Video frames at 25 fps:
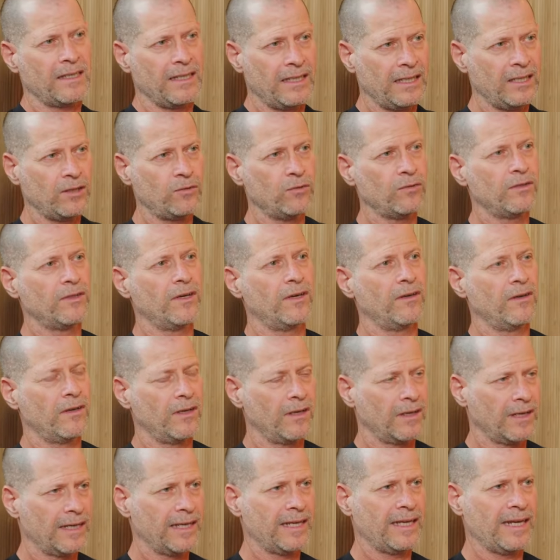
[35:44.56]
into
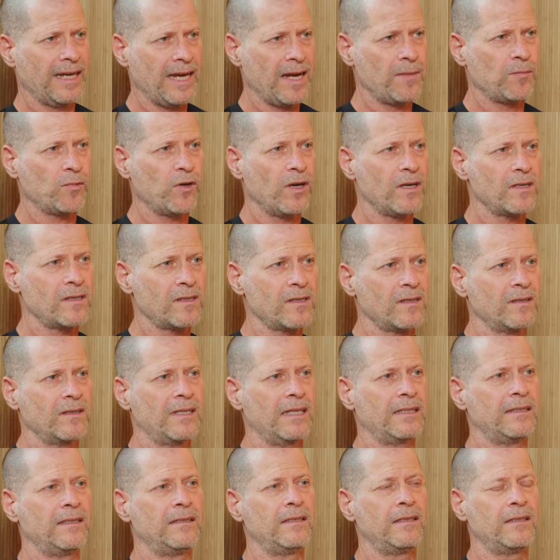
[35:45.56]
their cameras.
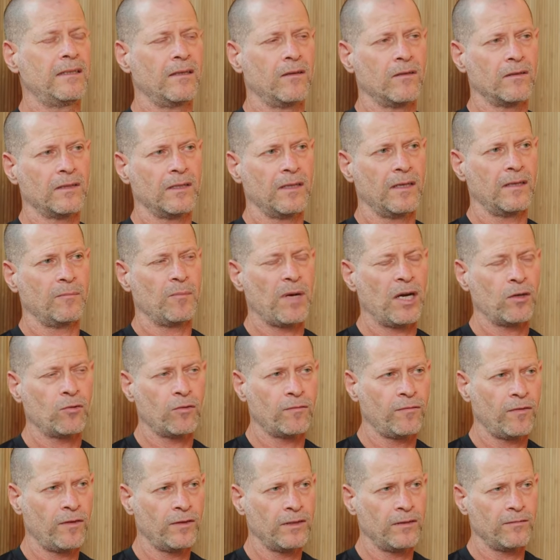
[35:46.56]
They did it on the
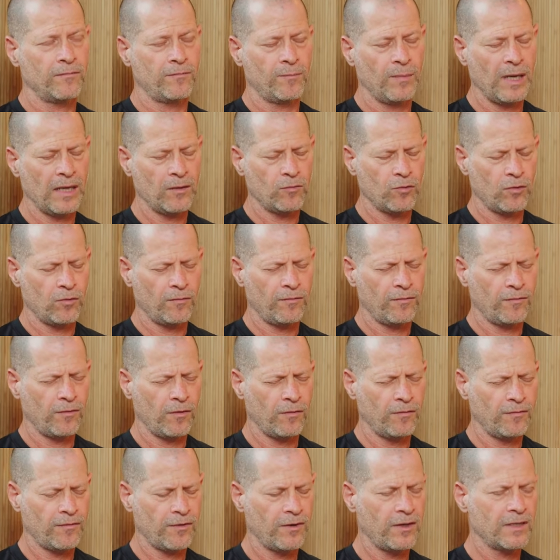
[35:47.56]
micro four, micro
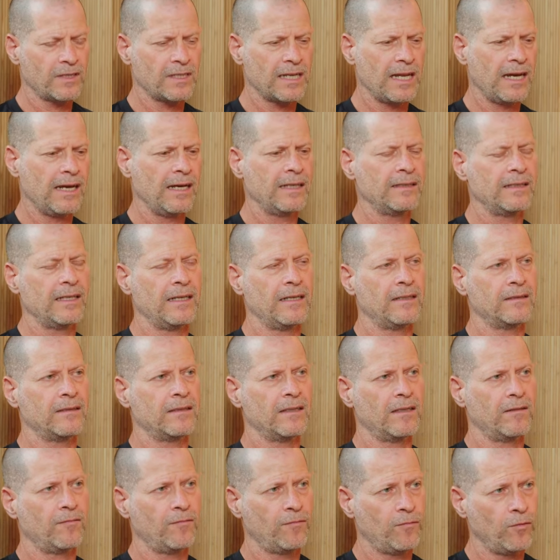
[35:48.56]
four thirds line
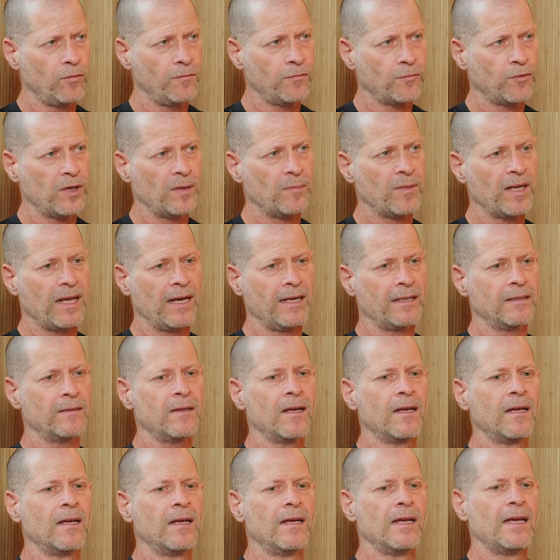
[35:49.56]
and full frame line,
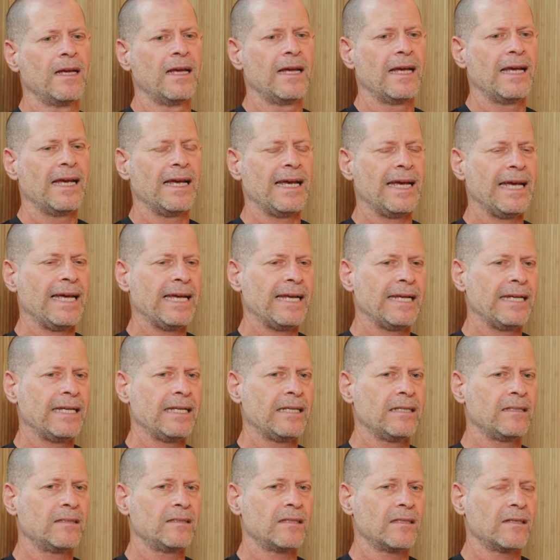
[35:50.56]

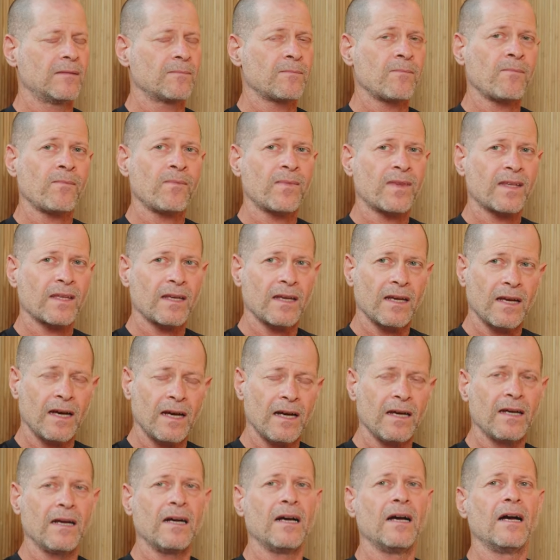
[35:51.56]
and
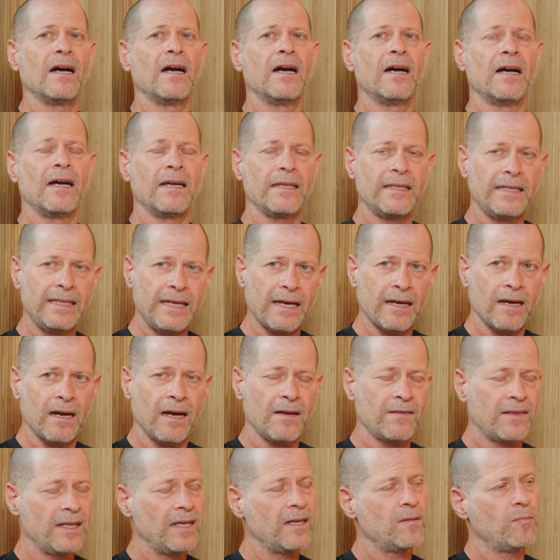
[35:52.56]
yeah,
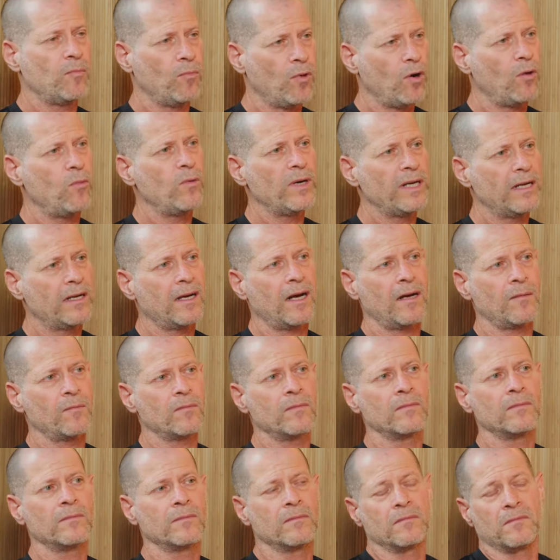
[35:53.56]
I think more will
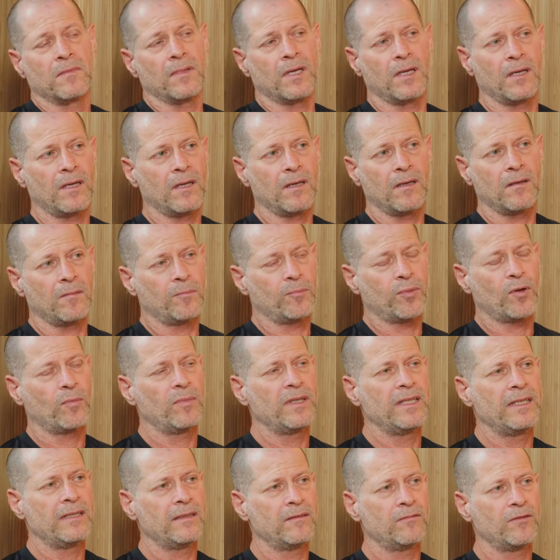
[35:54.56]
come uh,
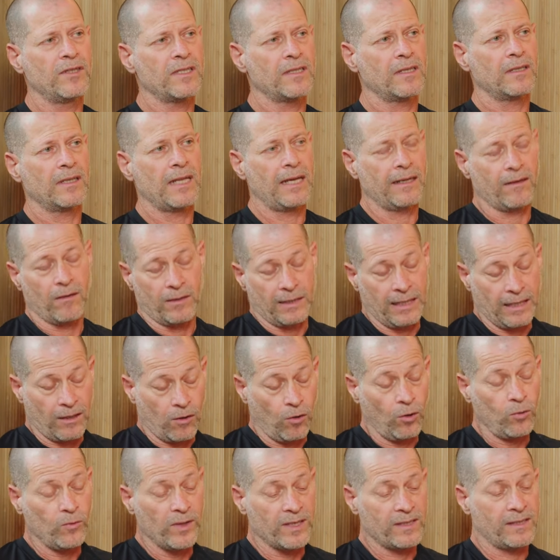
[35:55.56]
probably in the reason like like
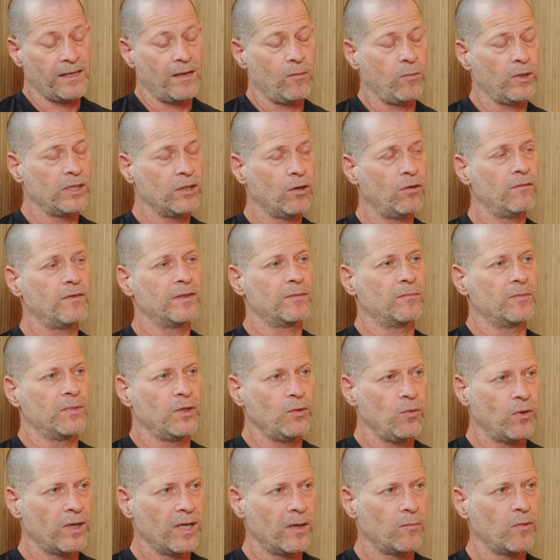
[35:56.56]
always. Yeah, we know that
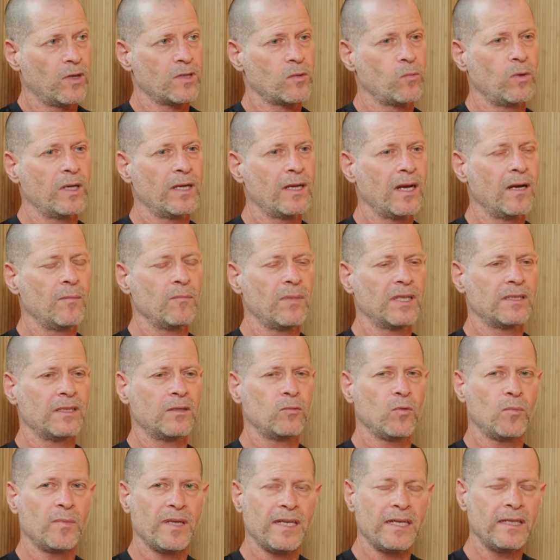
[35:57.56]
new cameras will come, but
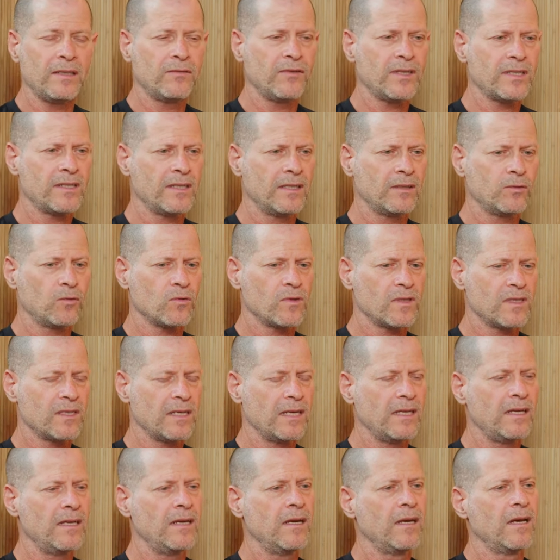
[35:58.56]
it will be interesting to
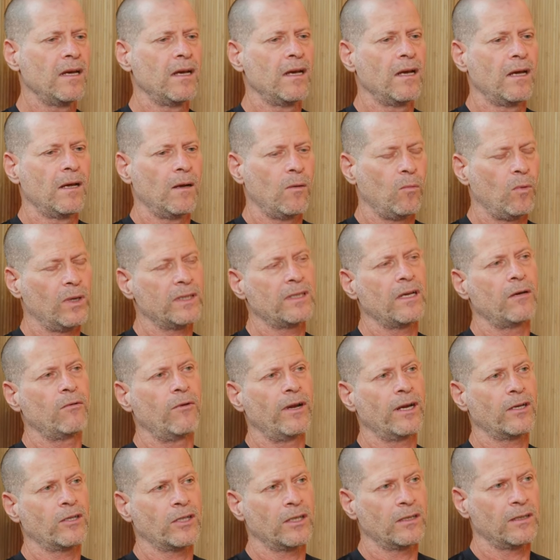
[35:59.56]
see what
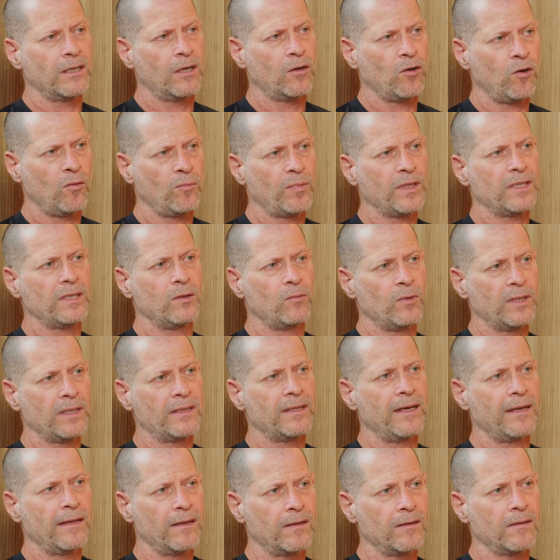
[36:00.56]
direction the company will
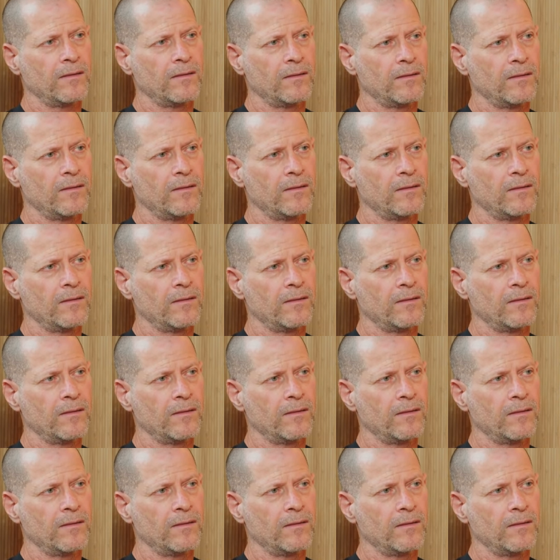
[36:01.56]
take